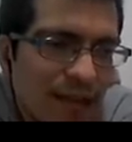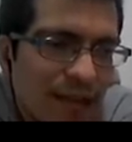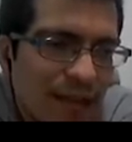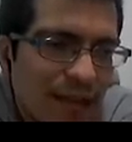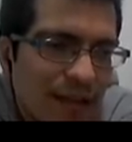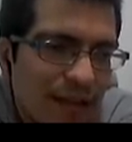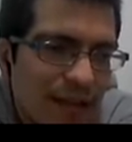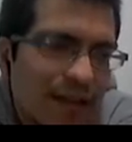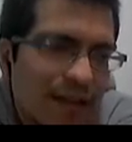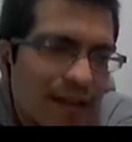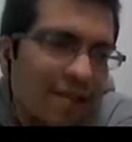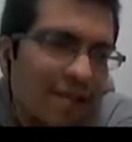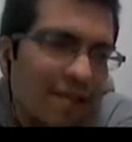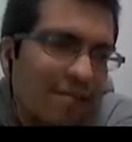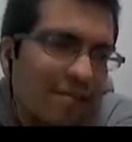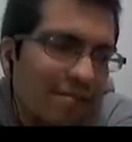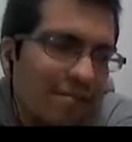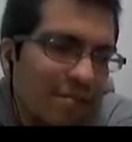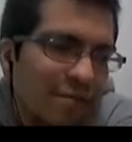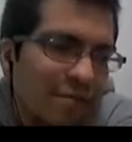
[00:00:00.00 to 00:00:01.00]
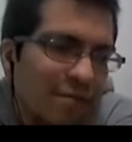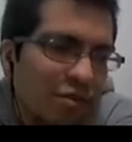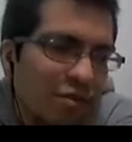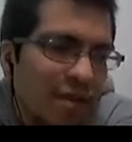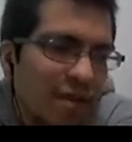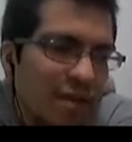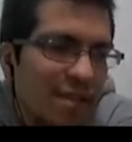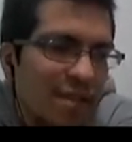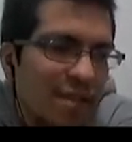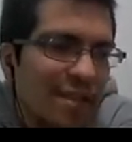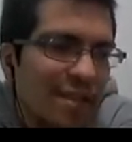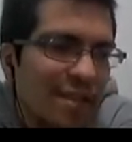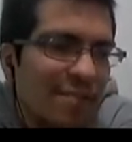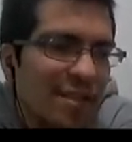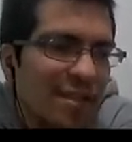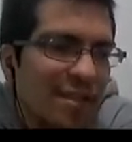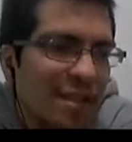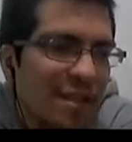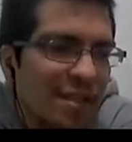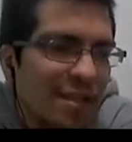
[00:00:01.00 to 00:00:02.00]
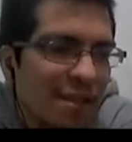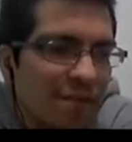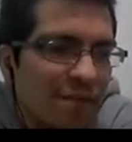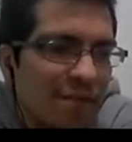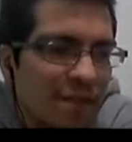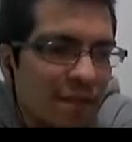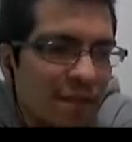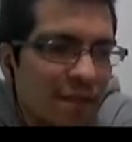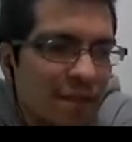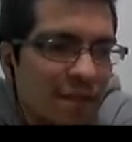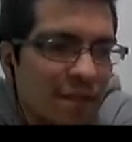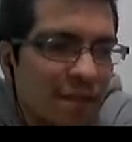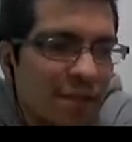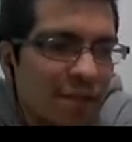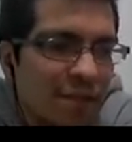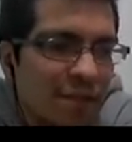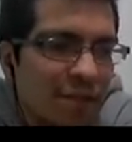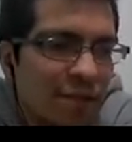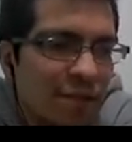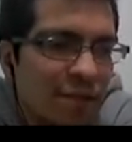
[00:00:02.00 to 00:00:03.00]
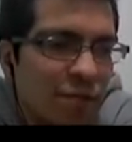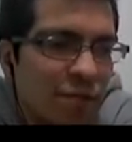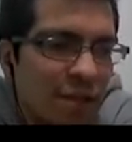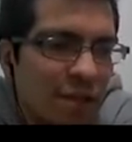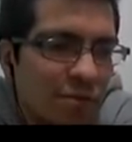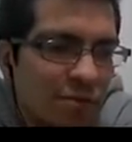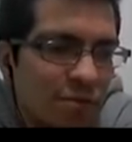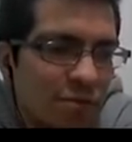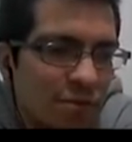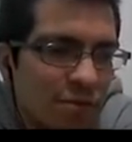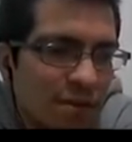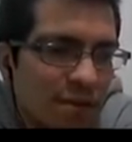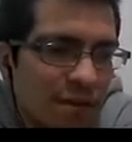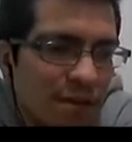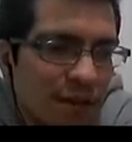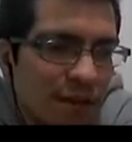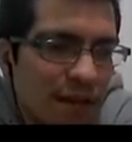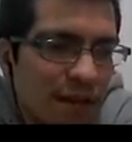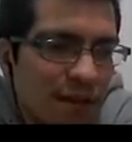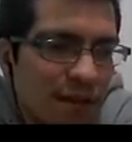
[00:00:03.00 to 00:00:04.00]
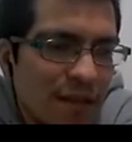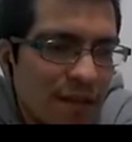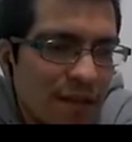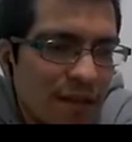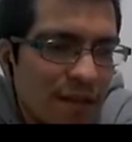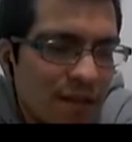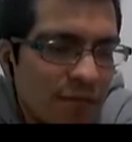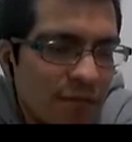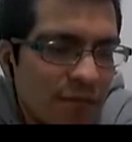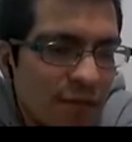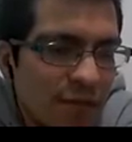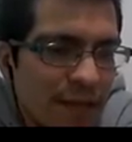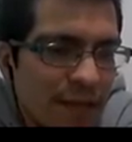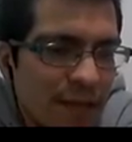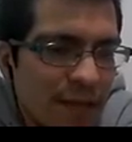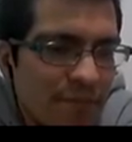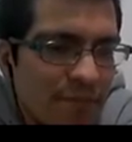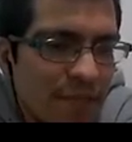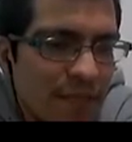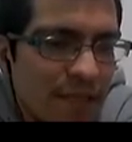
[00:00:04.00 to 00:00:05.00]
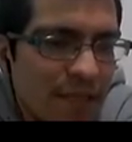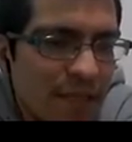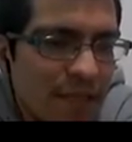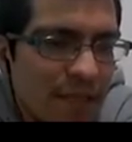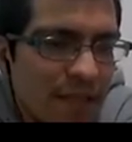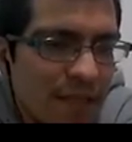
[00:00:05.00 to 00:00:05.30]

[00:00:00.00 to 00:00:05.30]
and Solar System ZTF. This is the one we use, and this is with MPC.